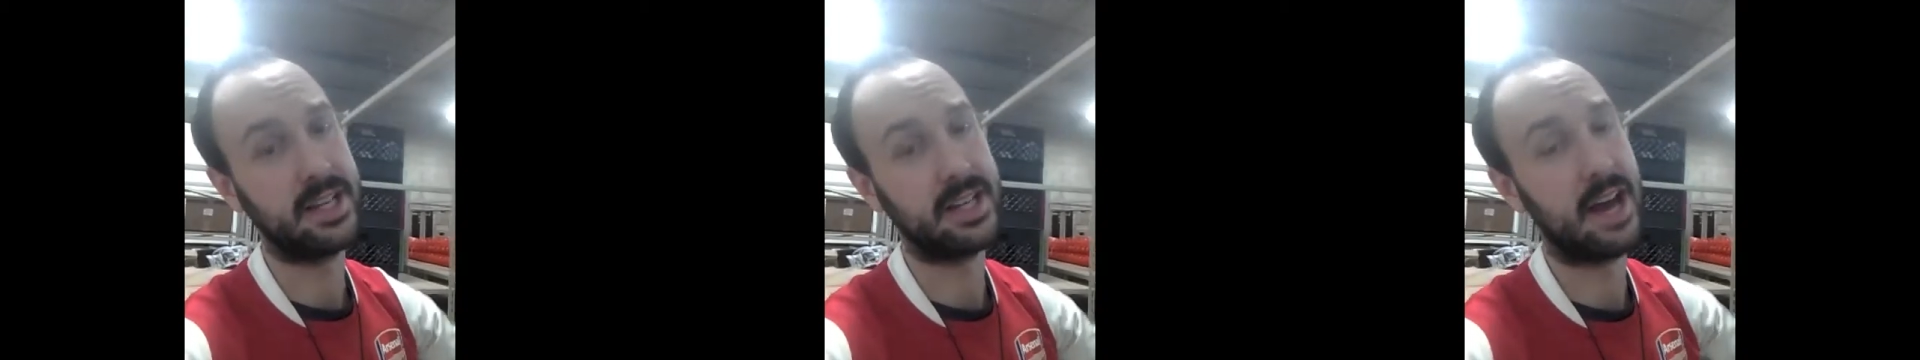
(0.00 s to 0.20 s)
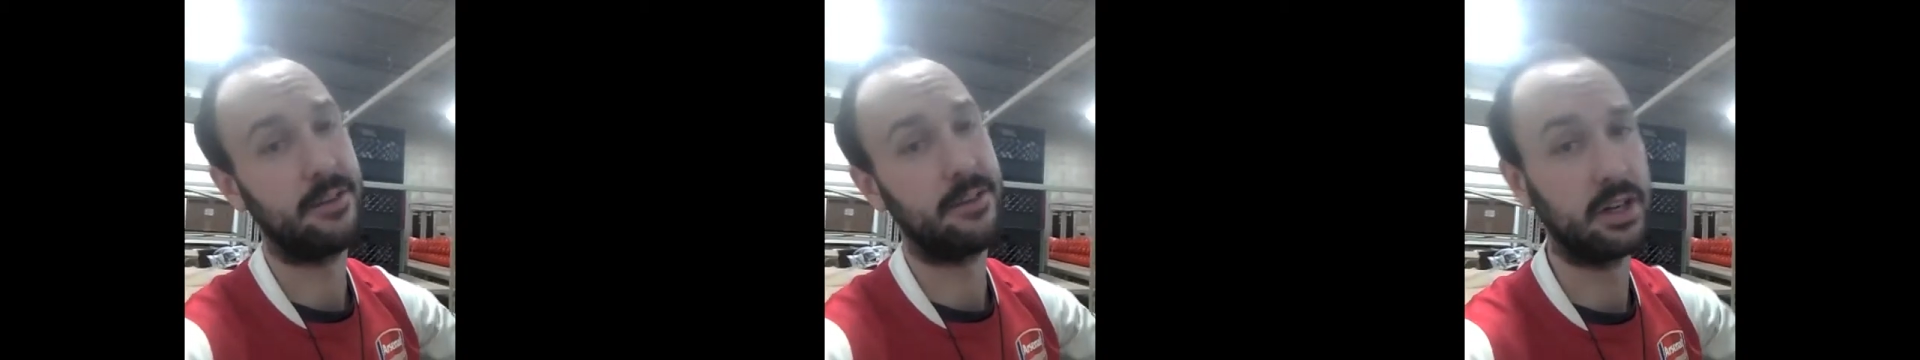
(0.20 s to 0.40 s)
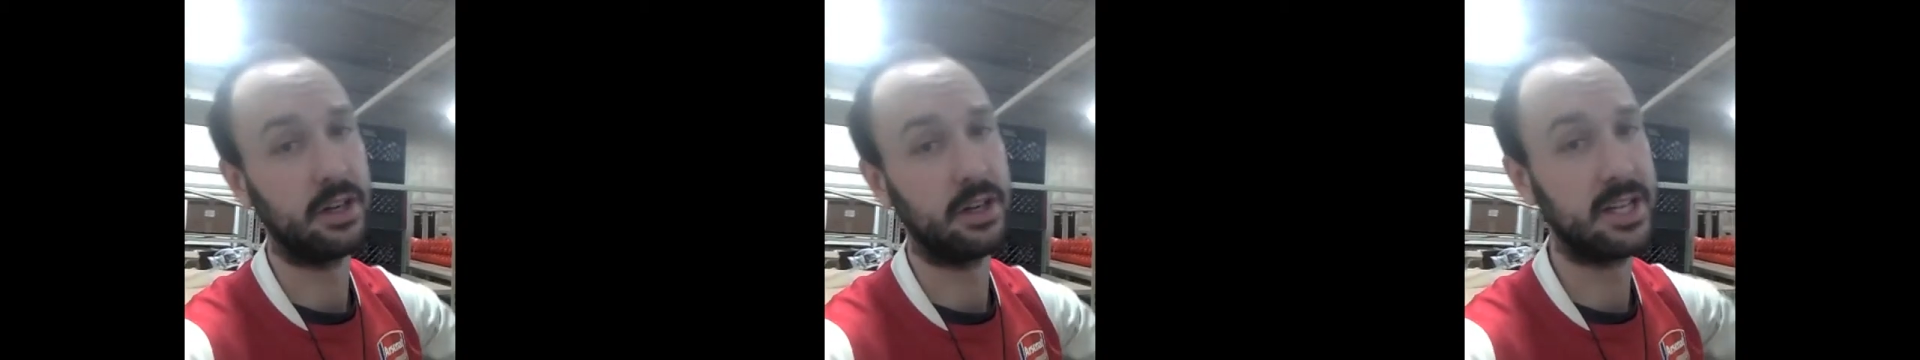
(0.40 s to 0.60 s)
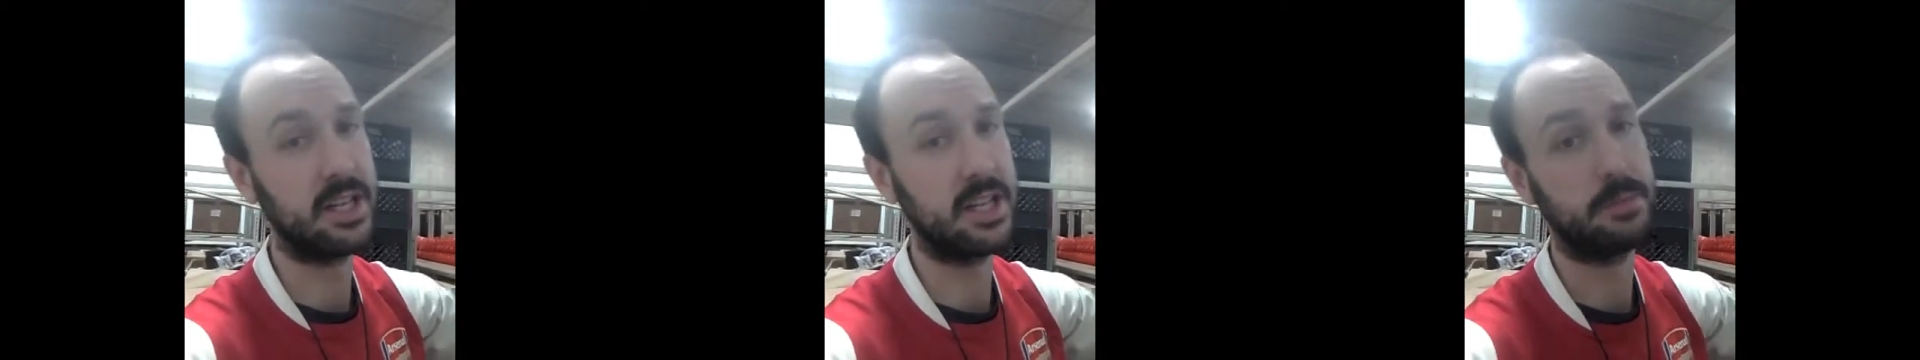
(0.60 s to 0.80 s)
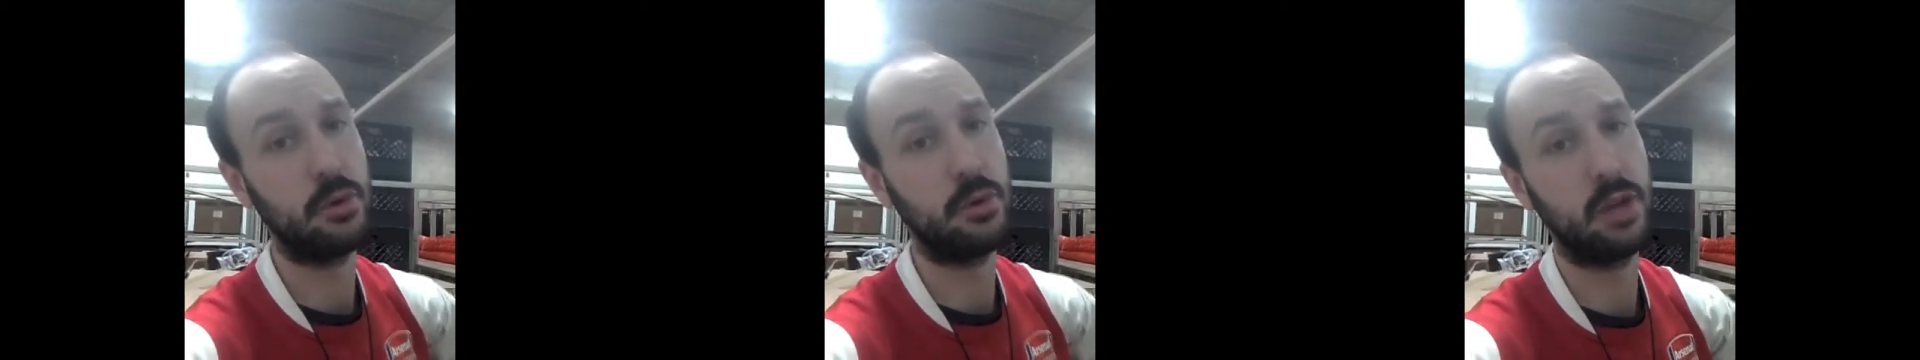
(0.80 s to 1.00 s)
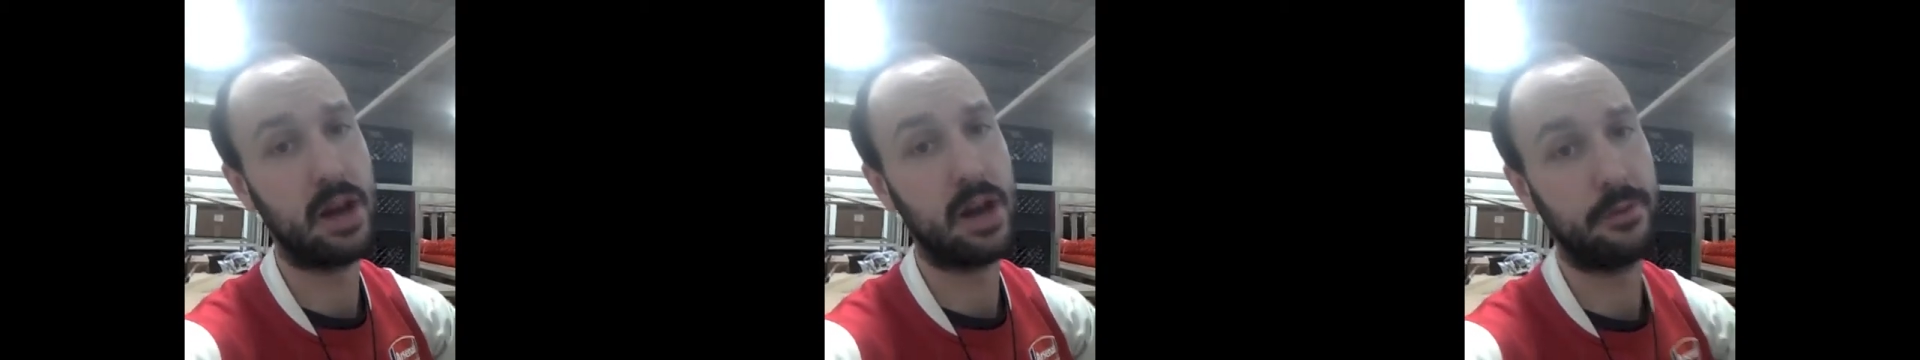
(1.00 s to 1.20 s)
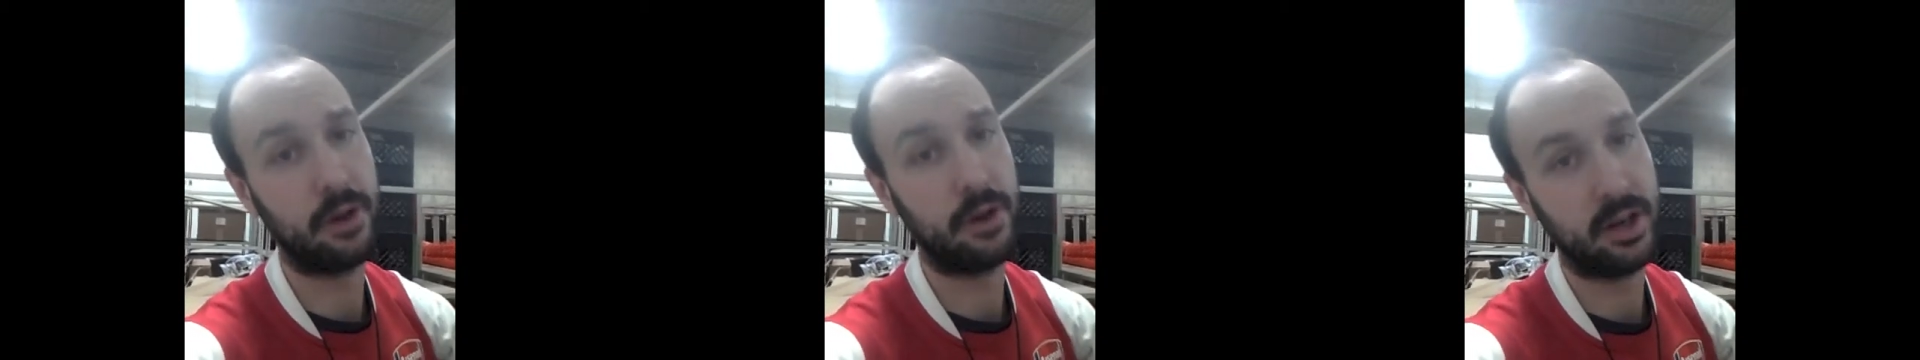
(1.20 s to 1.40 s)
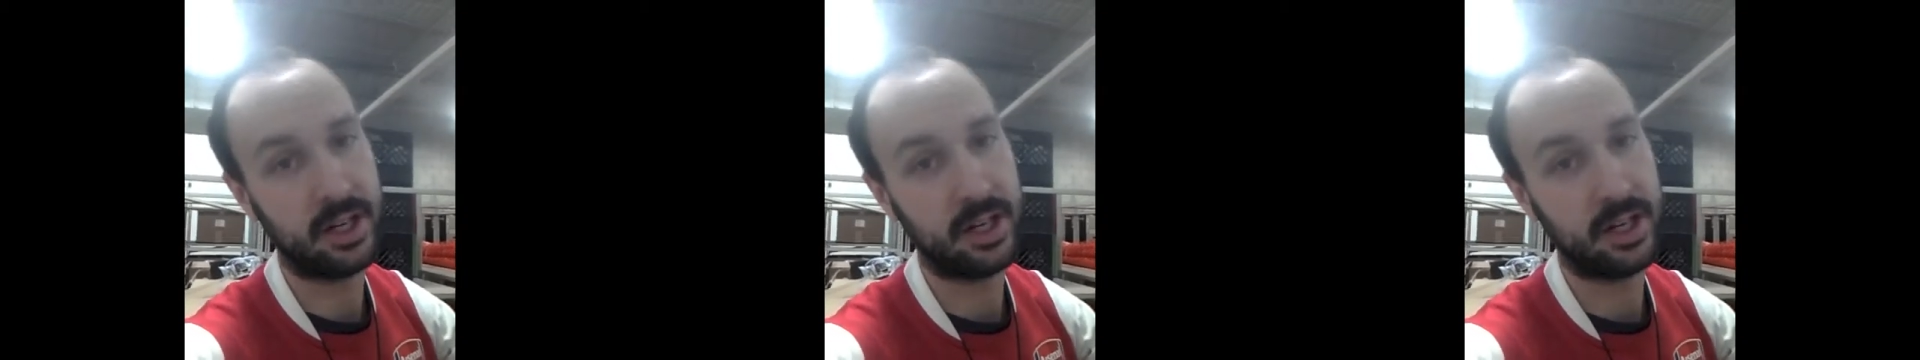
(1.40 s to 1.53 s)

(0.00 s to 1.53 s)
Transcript: If you're an Adidas boot lover, get